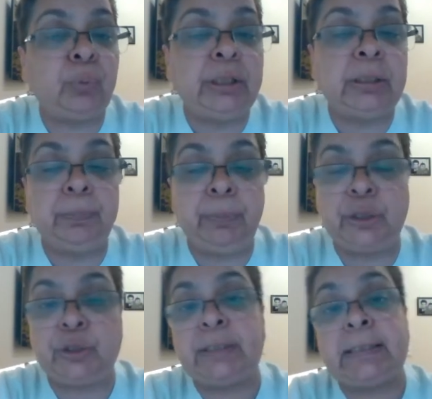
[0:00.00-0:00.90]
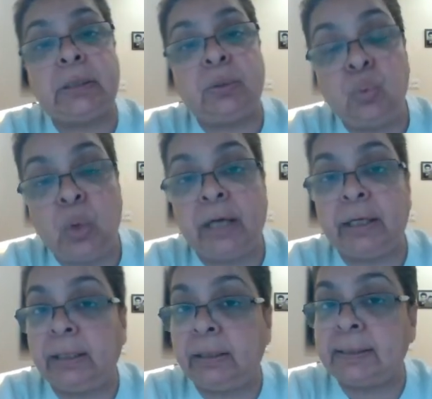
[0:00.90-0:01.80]
with the patients who are
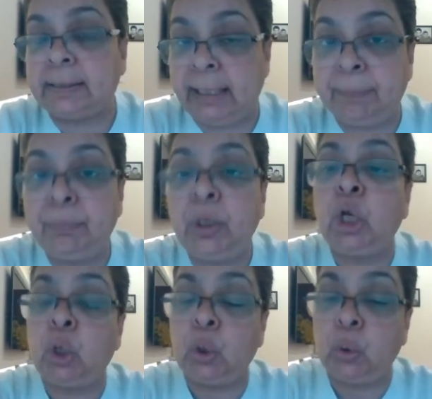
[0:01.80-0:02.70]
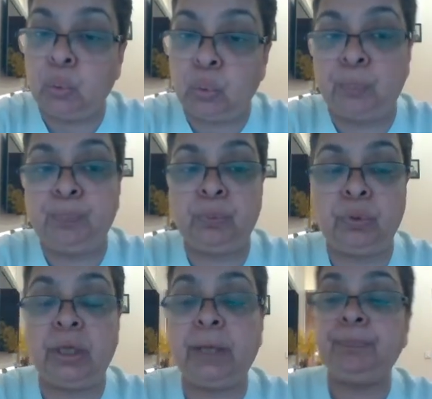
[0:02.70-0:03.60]
in the same room.
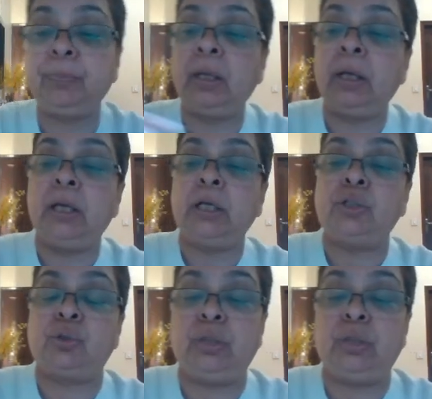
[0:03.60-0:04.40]
Okay, so